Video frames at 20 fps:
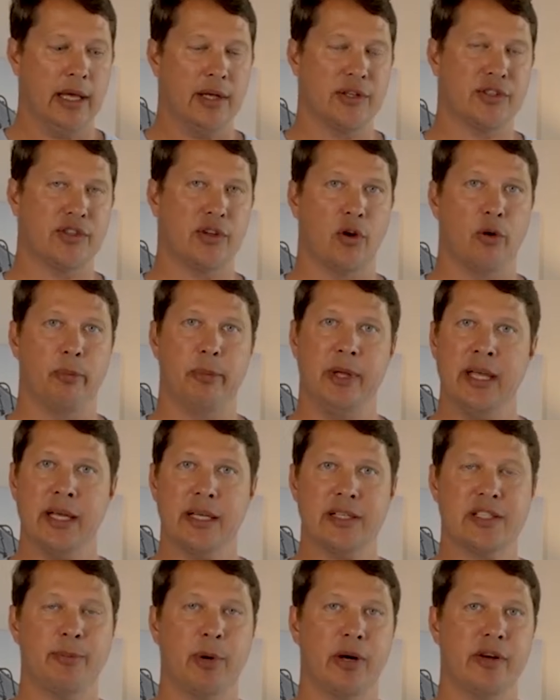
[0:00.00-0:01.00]
So
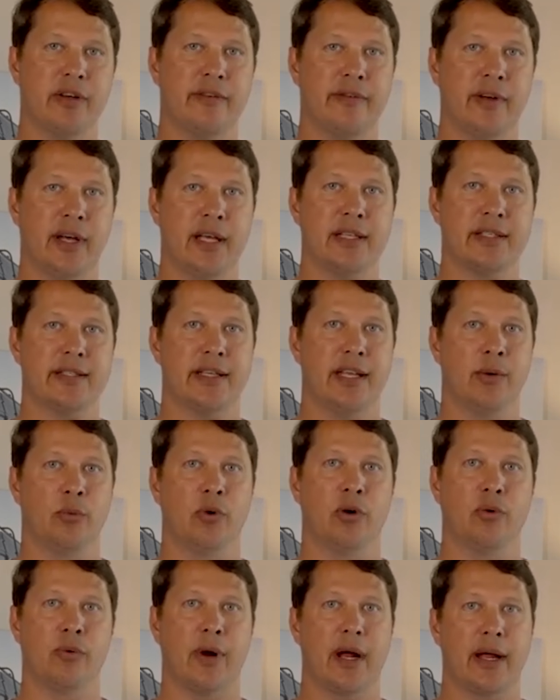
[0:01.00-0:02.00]
being a smart device, it
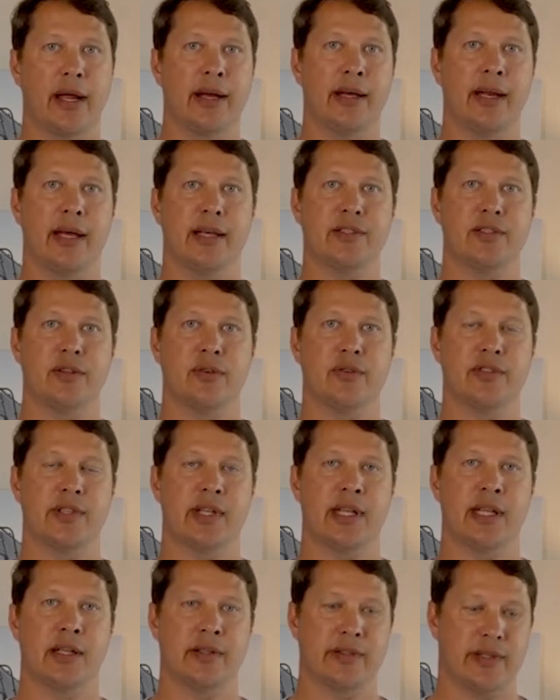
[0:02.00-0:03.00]
will recognize those
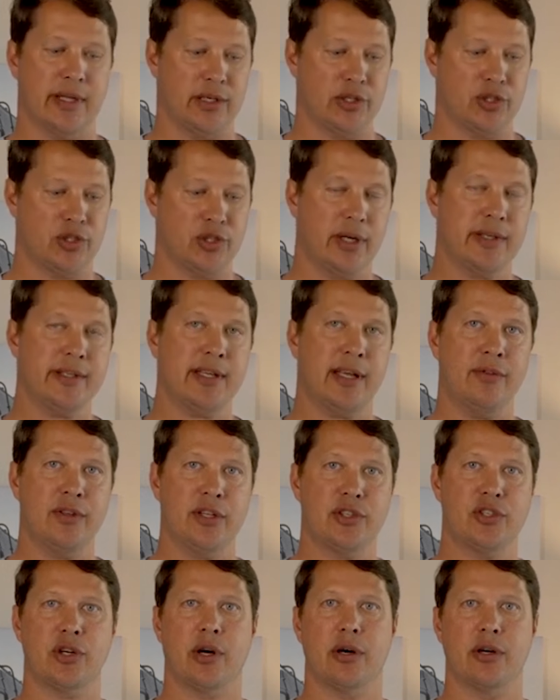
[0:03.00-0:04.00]
things and shut down
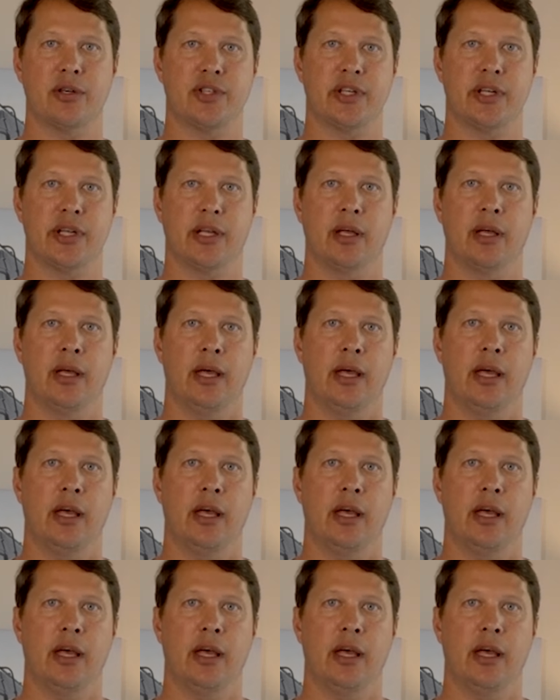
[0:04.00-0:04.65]
the charging